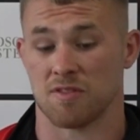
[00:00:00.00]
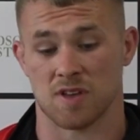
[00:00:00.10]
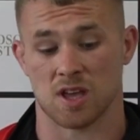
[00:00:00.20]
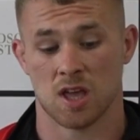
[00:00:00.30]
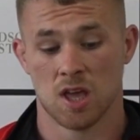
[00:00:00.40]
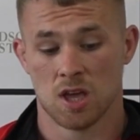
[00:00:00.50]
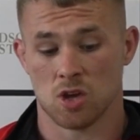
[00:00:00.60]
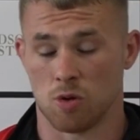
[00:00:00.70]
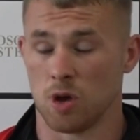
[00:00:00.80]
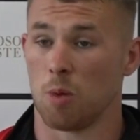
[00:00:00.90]
I think,
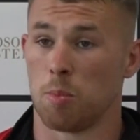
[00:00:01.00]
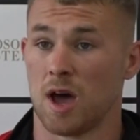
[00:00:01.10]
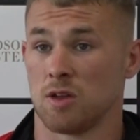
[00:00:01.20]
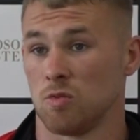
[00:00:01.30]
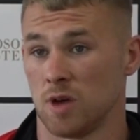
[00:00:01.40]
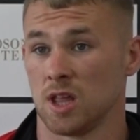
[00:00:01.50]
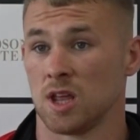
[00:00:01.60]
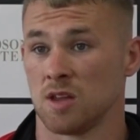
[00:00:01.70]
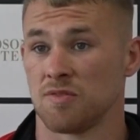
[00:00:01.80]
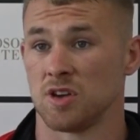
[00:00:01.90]
you know, we all barred up well
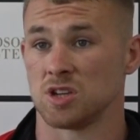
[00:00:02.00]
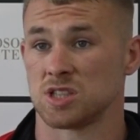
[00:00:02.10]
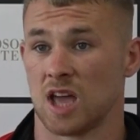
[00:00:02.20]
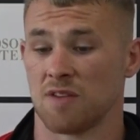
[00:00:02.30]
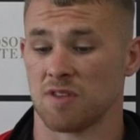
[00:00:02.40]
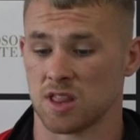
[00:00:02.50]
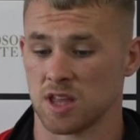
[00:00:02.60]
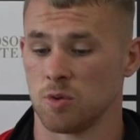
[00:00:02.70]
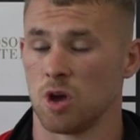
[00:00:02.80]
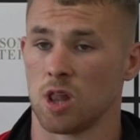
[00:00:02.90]
in the first half, and I
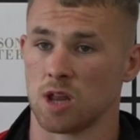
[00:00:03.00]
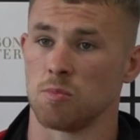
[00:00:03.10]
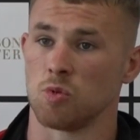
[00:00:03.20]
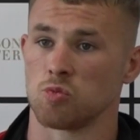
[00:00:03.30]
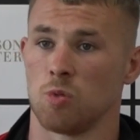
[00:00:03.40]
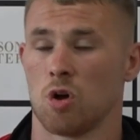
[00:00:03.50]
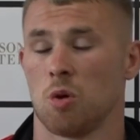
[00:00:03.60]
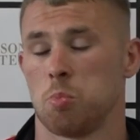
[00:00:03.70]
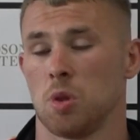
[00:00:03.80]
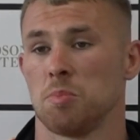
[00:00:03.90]
think we all had a much more
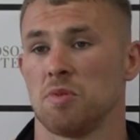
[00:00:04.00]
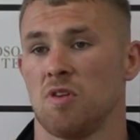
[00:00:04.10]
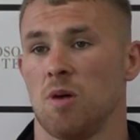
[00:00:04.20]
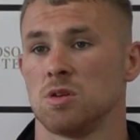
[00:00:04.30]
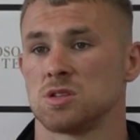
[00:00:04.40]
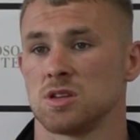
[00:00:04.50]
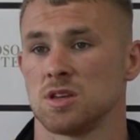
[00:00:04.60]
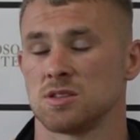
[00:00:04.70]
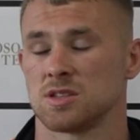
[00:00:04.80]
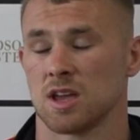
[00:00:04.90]
complete performance
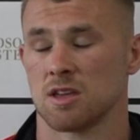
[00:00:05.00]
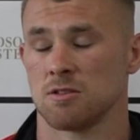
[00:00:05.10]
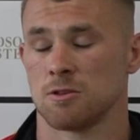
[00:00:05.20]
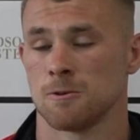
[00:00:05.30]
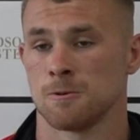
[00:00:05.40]
in the second.